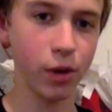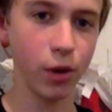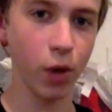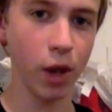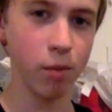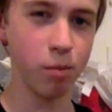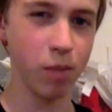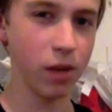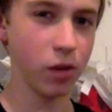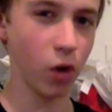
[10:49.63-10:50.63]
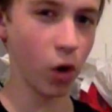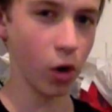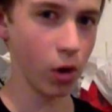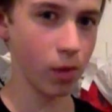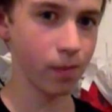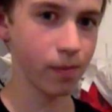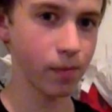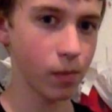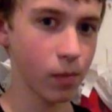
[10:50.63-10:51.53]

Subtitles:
to do a bit darker.